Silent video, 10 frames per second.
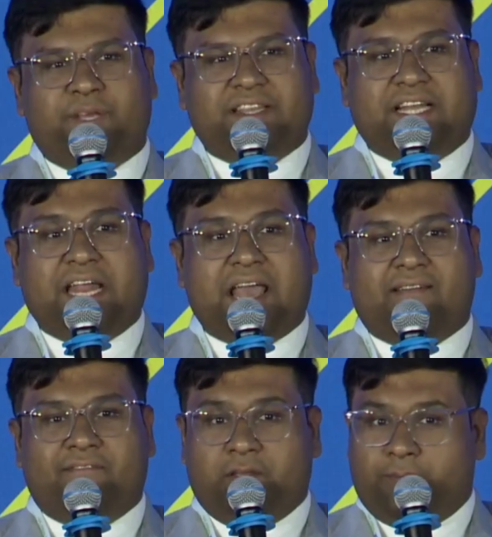mean that
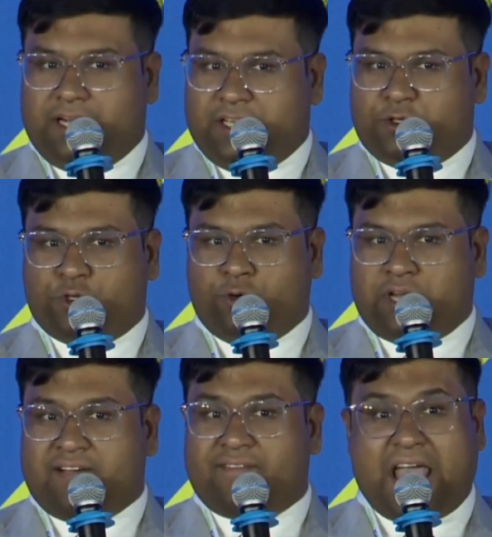everybody
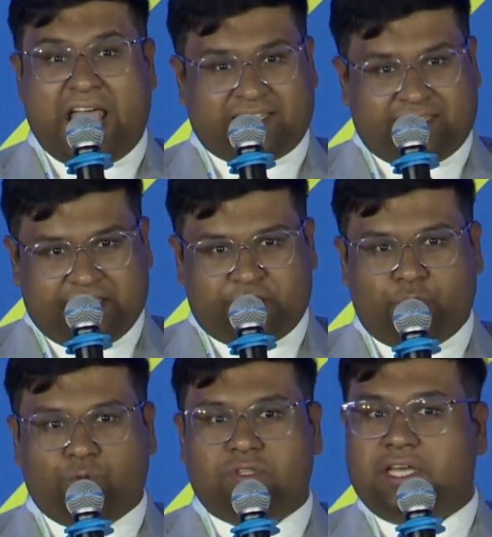should have access
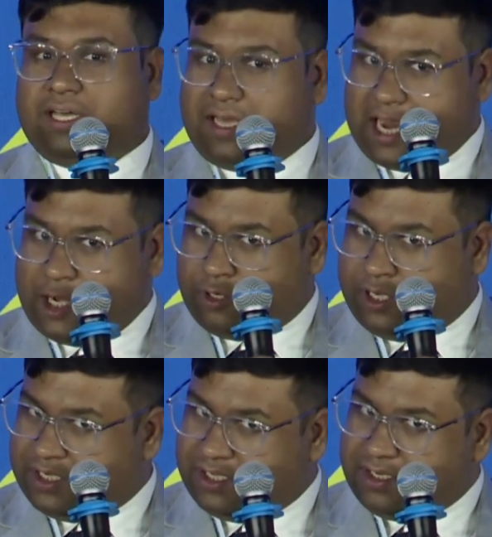to the
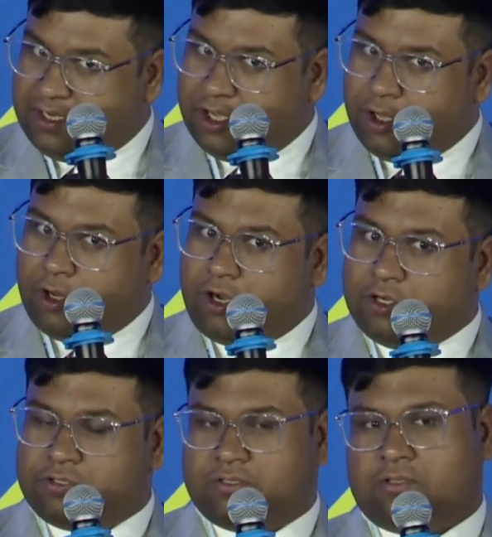education,
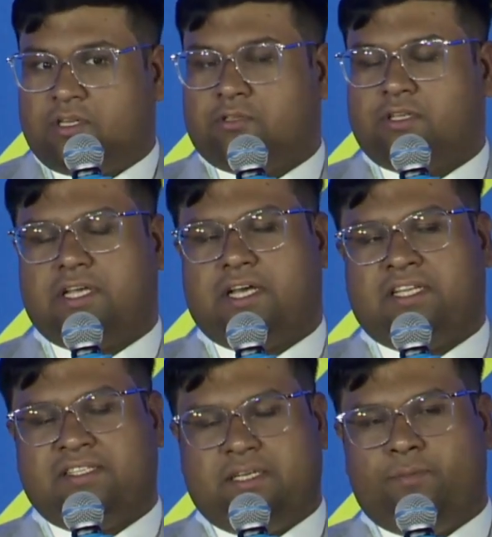or
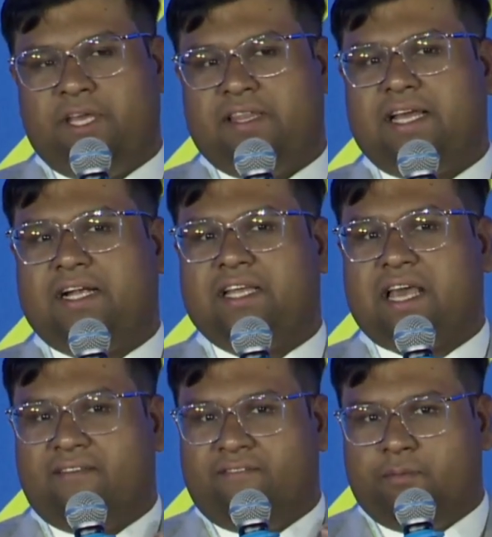does it mean
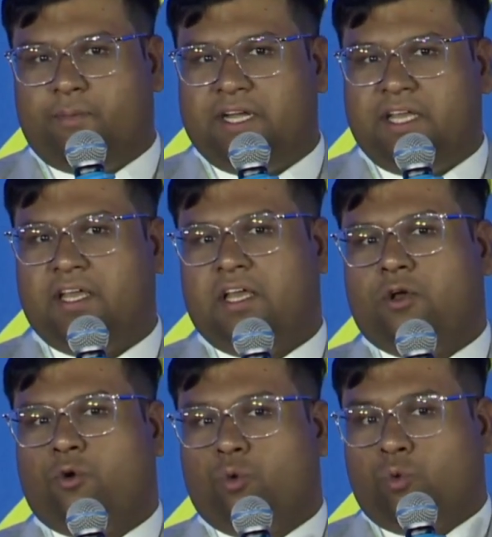that everybody
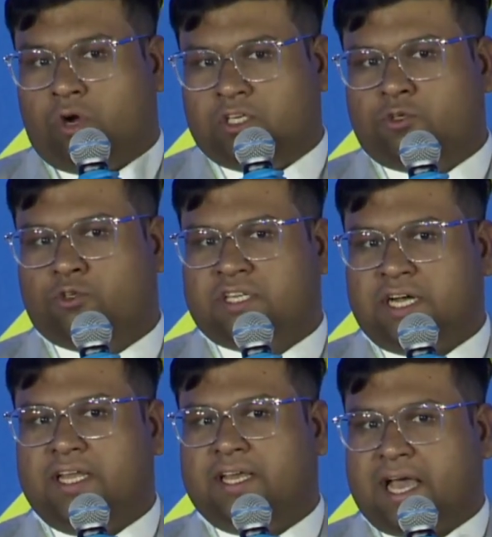who wants to
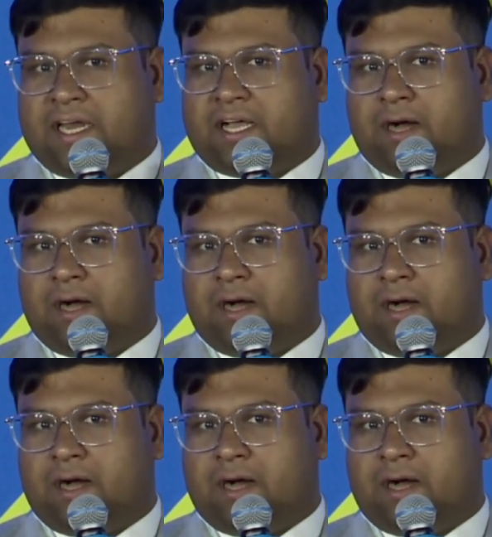study can